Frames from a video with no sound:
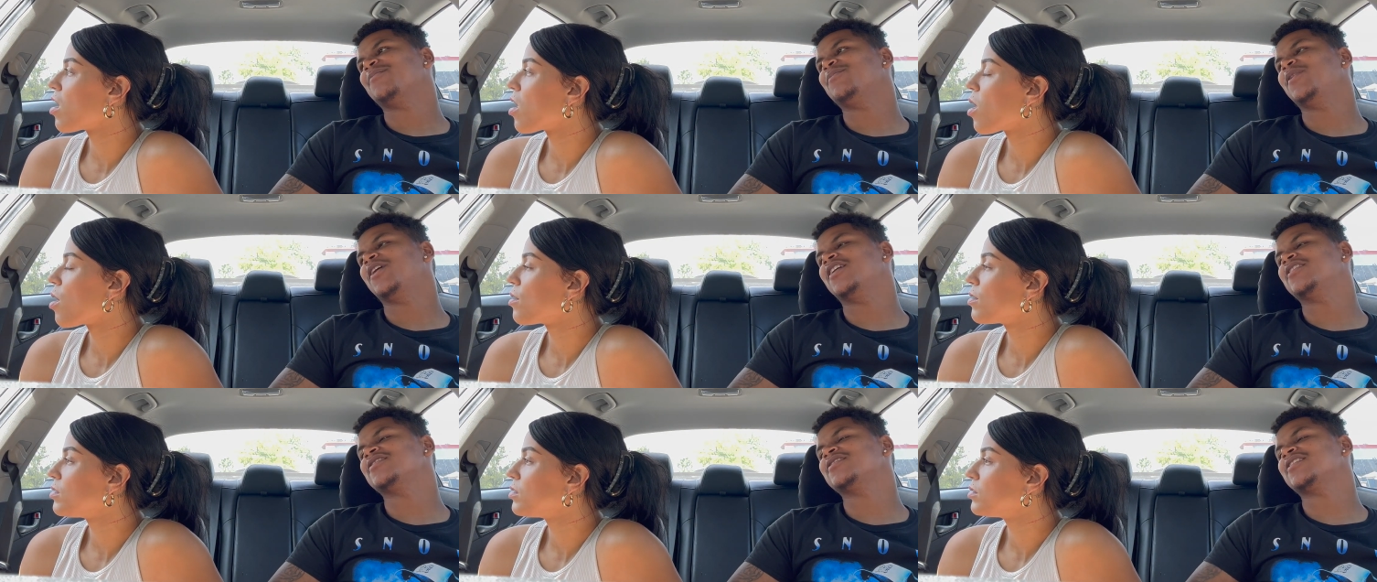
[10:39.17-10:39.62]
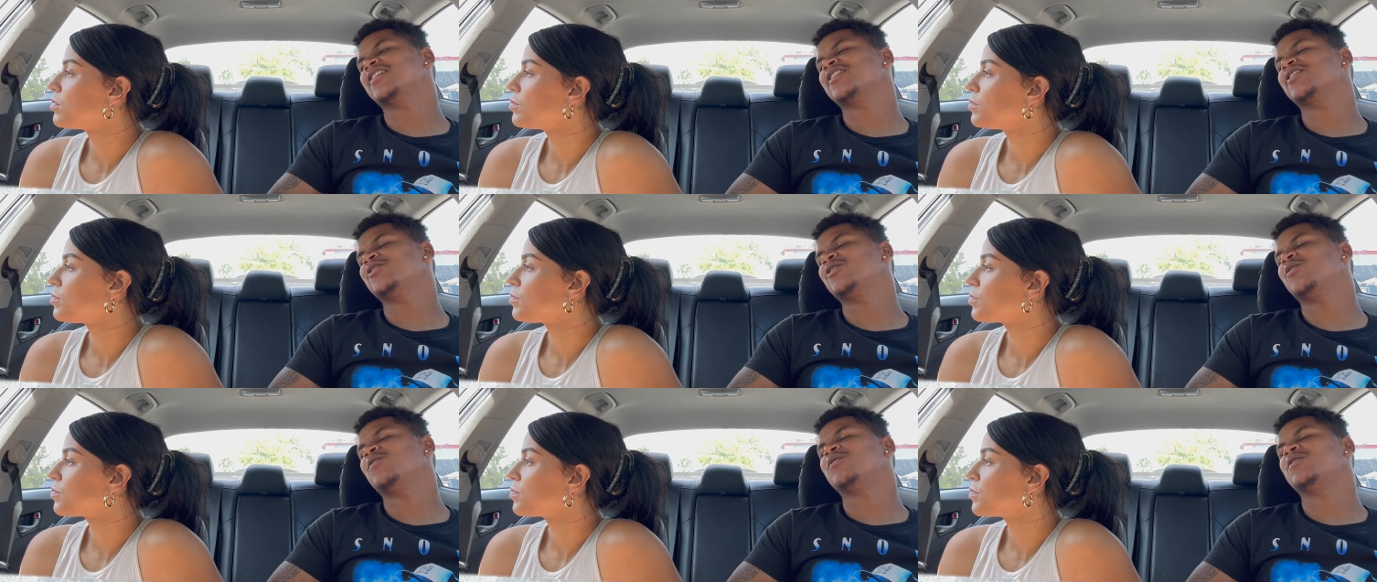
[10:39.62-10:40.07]
Speaker 1: Because it's like
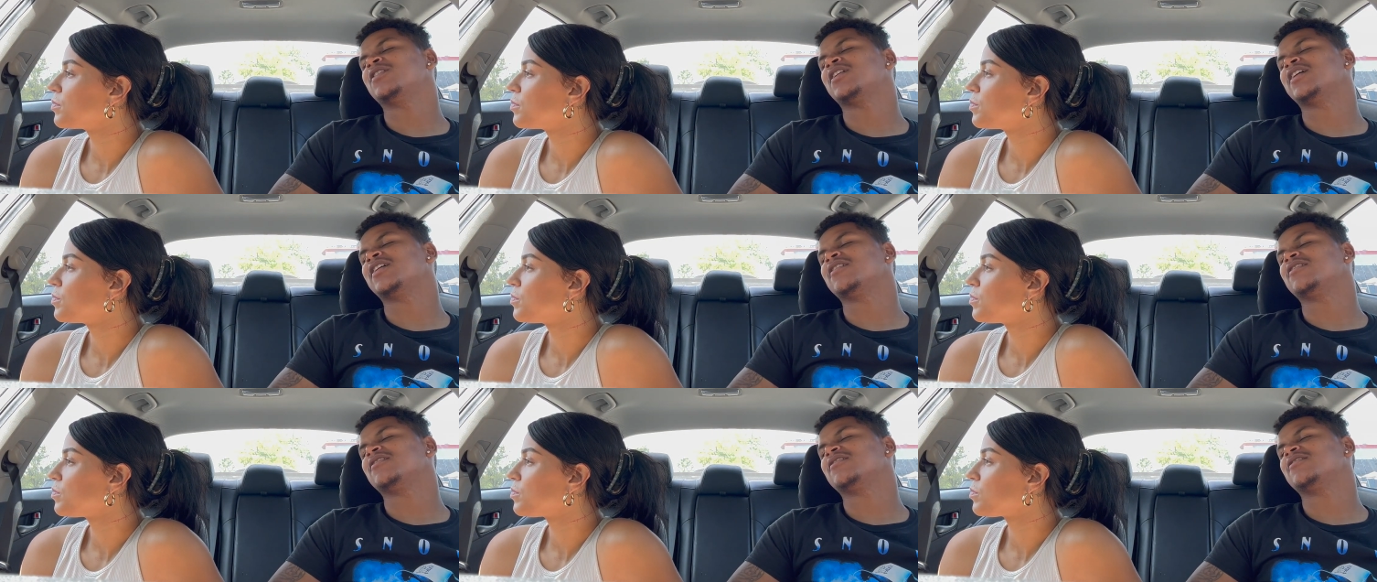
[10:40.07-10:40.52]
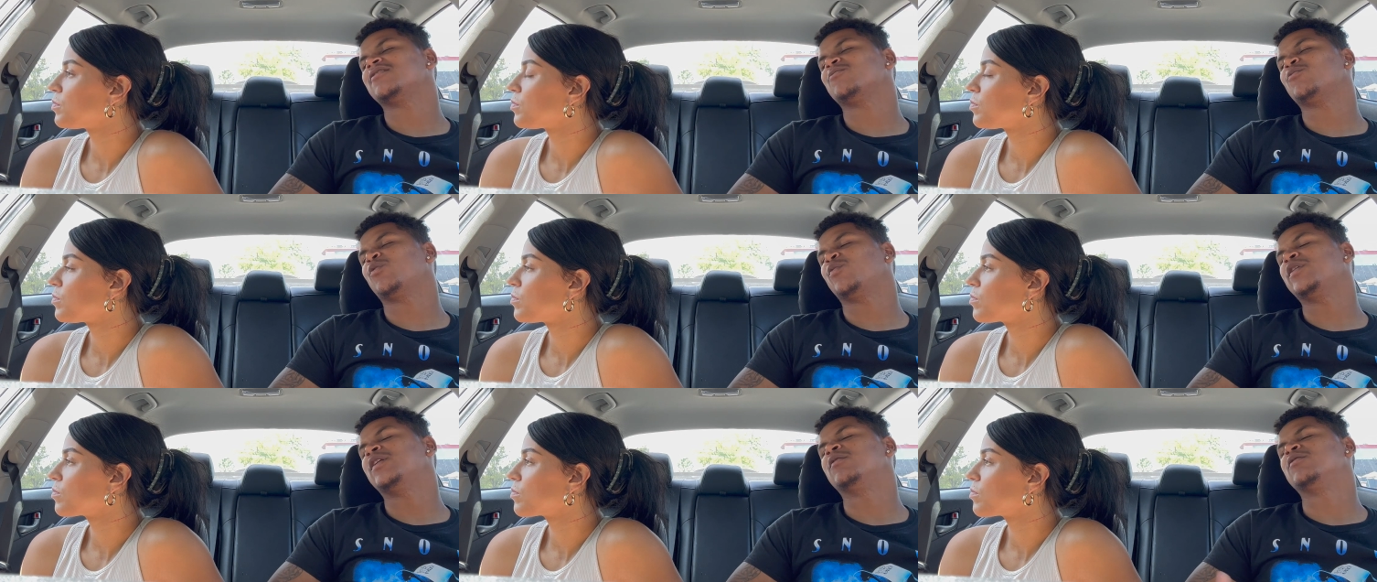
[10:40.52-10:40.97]
you know when like
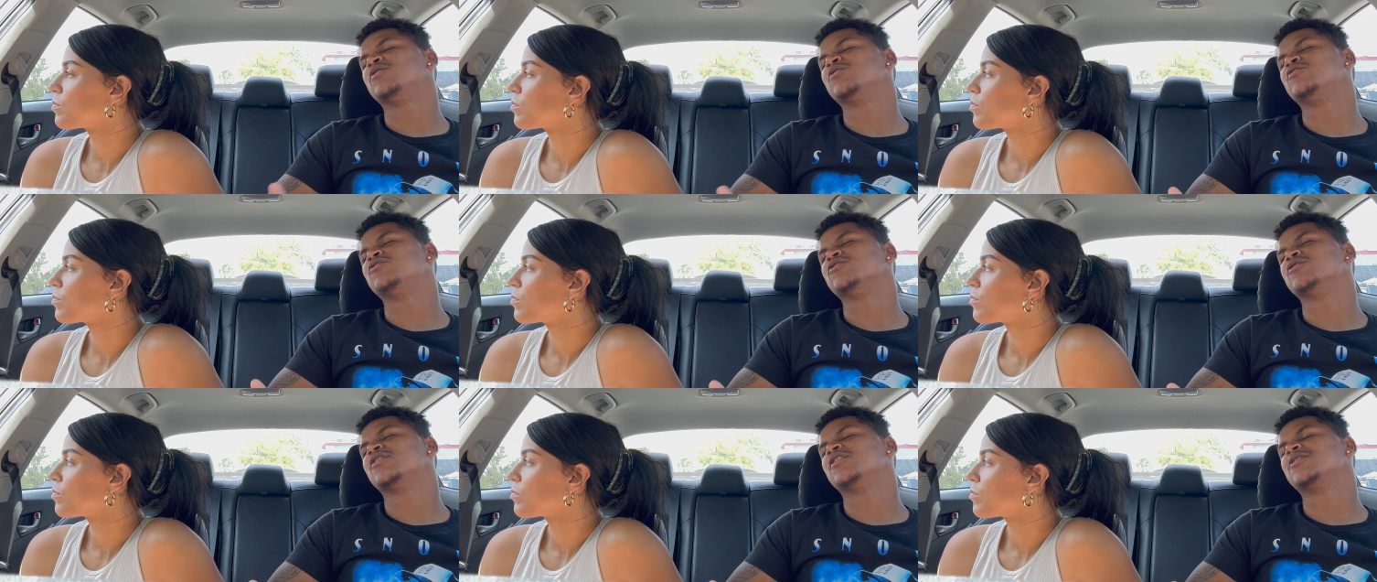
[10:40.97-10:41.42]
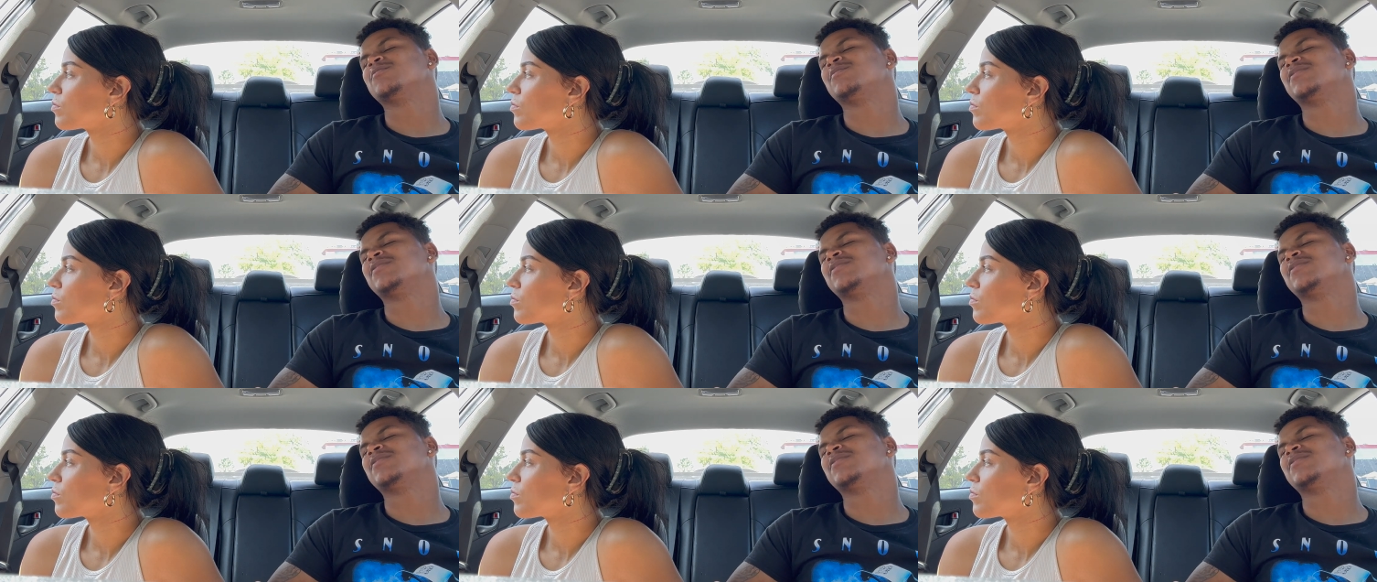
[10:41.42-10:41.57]
well, we don't do drugs,